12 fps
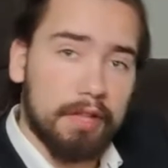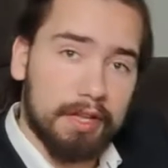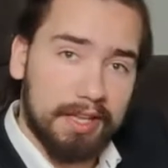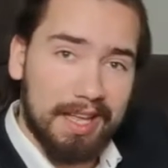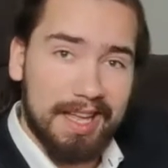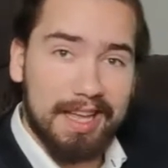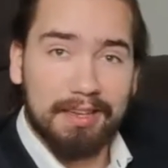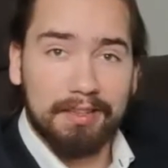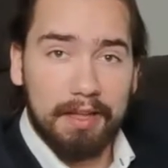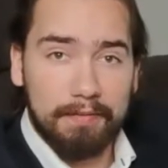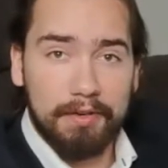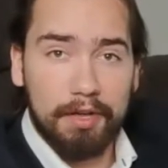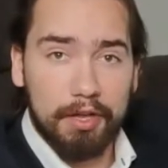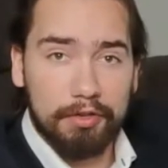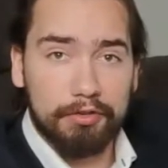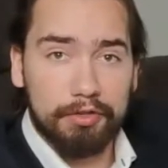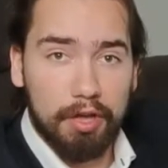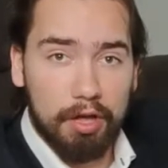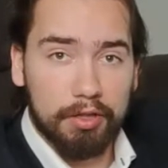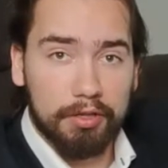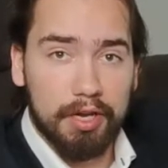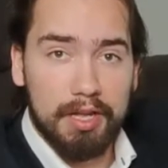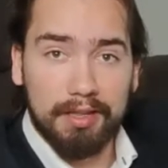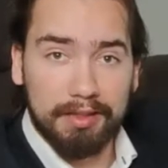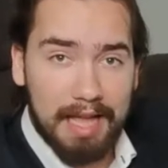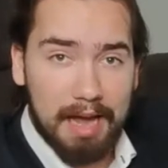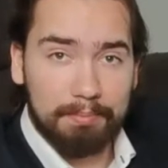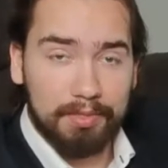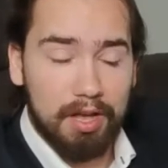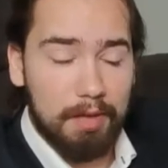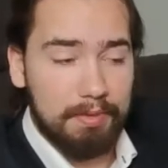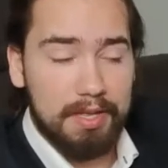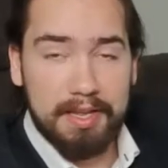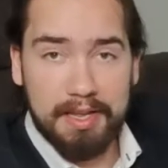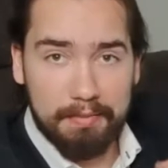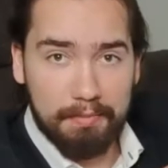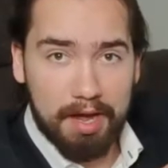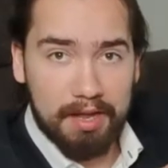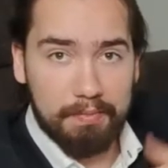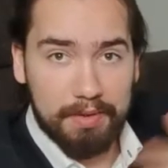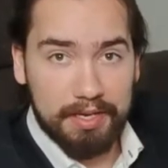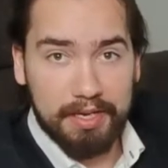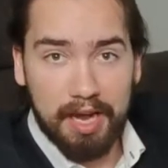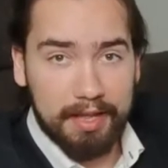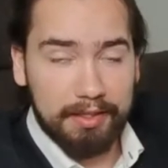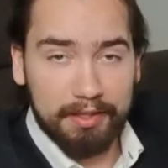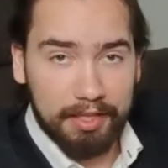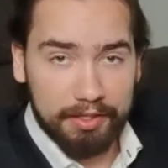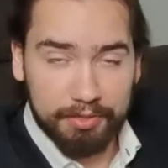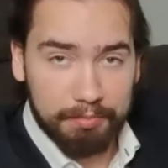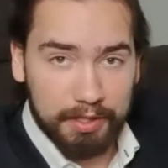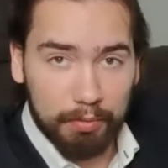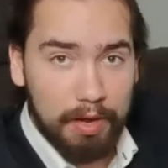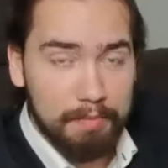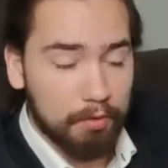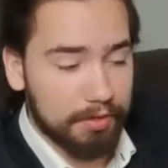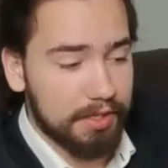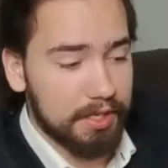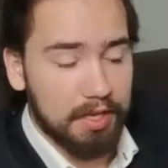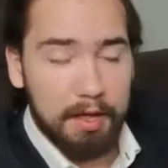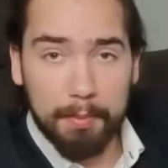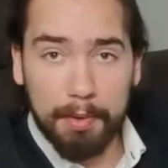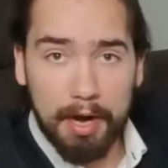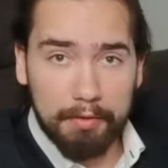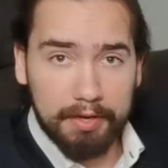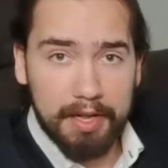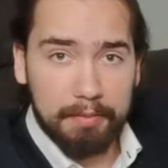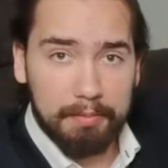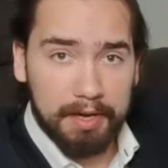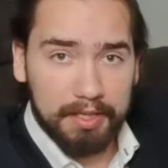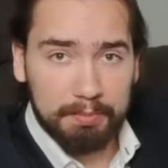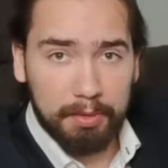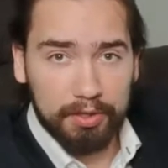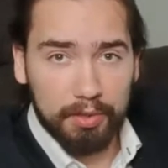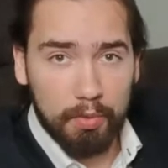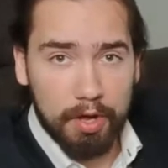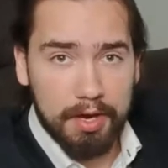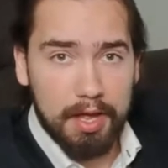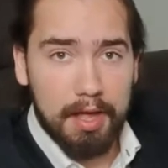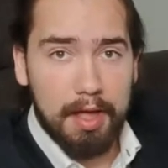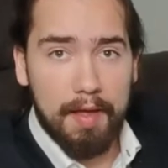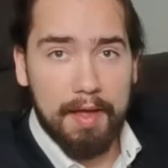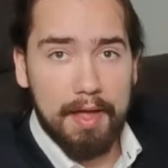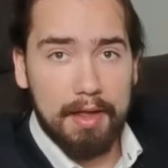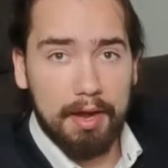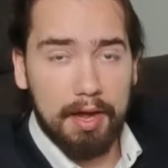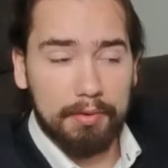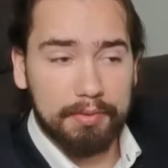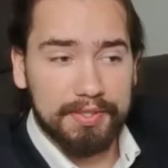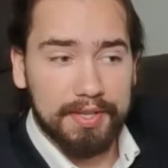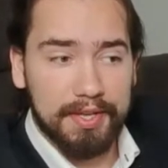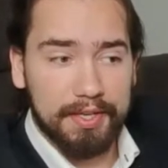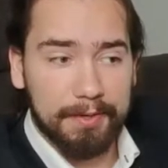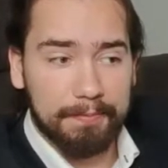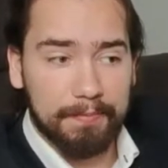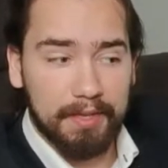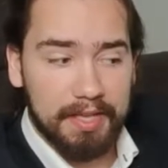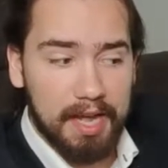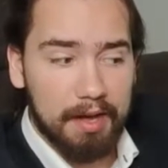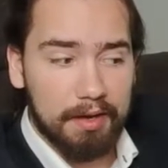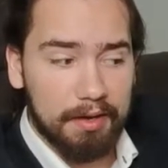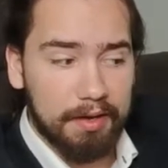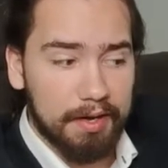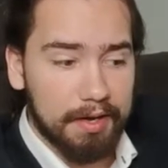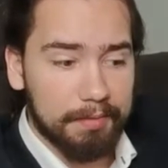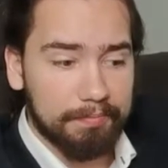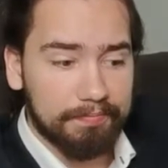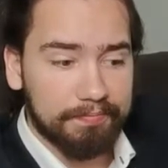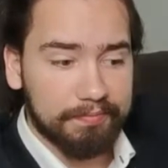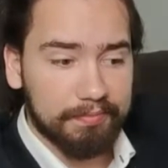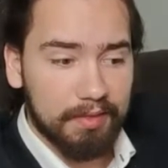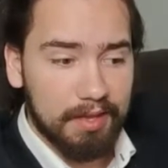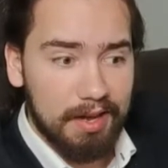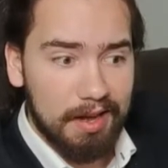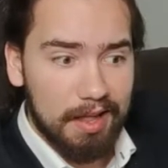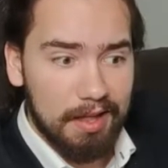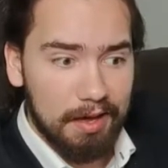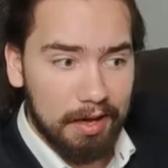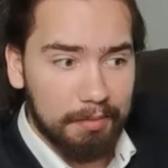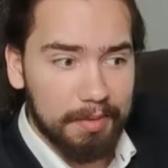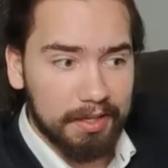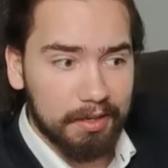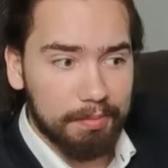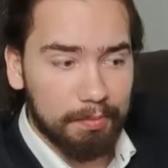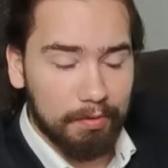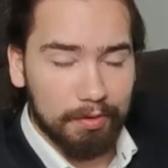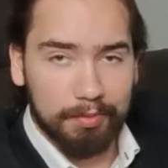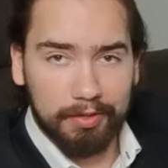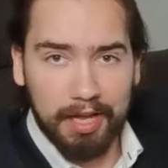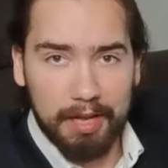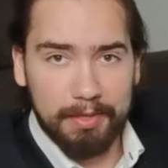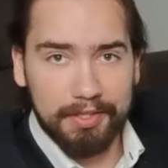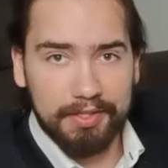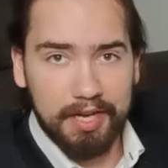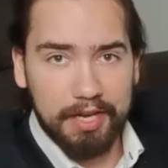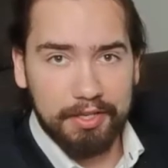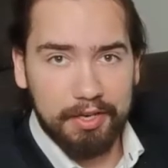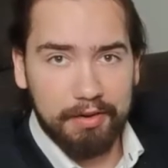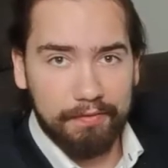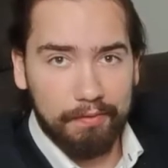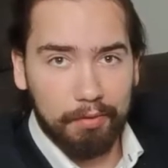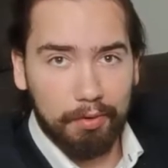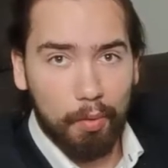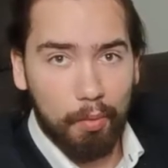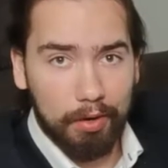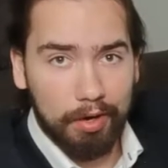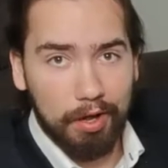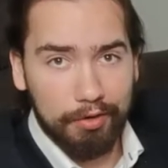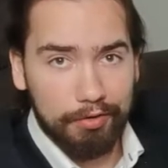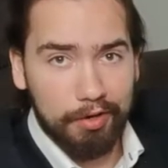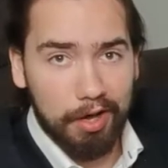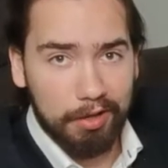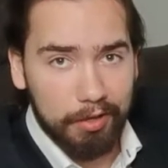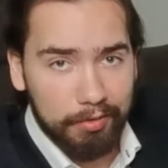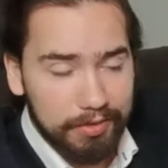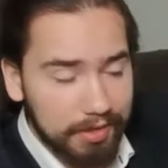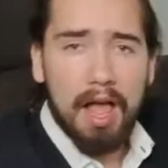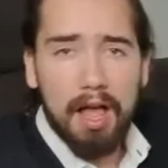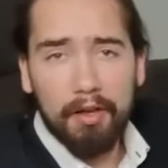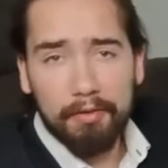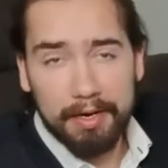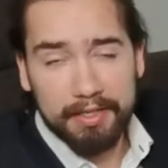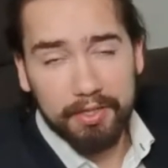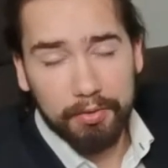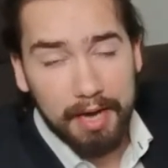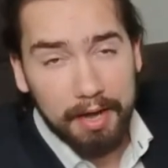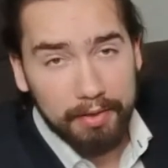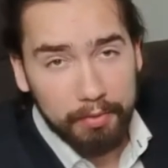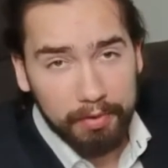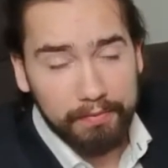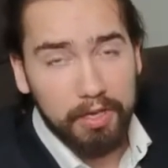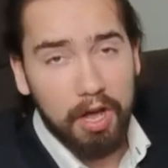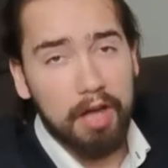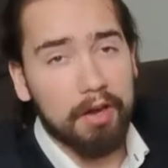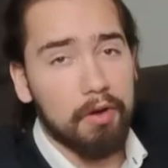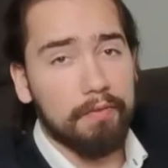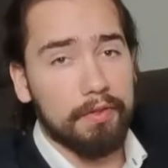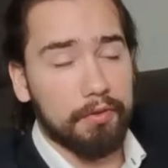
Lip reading: like an $1,100 laptop, in my opinion. I think that just makes way more sense. But I already had my Xbox One, and I was like, yeah, I'll make a portable gaming station for $100. Alright, so now that we've gone over the